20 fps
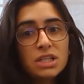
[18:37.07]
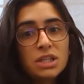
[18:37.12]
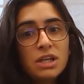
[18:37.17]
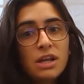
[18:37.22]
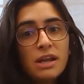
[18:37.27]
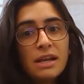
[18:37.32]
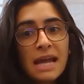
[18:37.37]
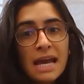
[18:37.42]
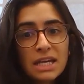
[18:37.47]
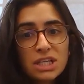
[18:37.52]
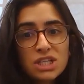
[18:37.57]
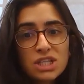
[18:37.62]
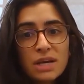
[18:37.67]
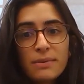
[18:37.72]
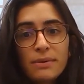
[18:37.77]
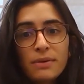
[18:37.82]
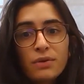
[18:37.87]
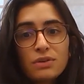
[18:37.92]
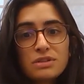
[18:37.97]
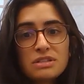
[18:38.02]
You know, next year
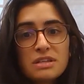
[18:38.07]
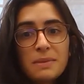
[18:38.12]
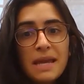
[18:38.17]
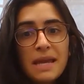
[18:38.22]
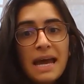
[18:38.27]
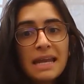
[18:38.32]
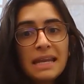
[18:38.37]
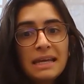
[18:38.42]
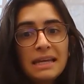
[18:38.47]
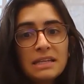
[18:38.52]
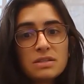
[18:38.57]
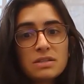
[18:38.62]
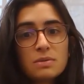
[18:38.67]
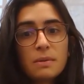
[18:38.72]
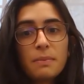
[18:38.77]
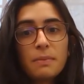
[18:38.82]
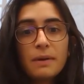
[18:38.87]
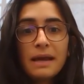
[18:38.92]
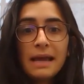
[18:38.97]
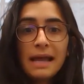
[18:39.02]
we'll also be heading into
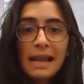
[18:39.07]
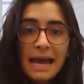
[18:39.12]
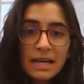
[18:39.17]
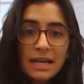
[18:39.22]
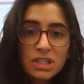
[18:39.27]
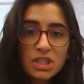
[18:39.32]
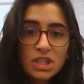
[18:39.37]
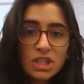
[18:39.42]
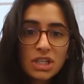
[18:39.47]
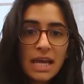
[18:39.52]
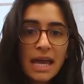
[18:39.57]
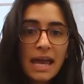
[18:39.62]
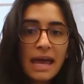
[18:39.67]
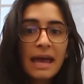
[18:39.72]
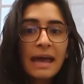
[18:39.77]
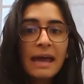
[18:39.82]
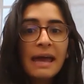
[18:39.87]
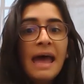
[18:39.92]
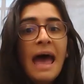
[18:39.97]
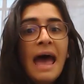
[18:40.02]
a pre-election year.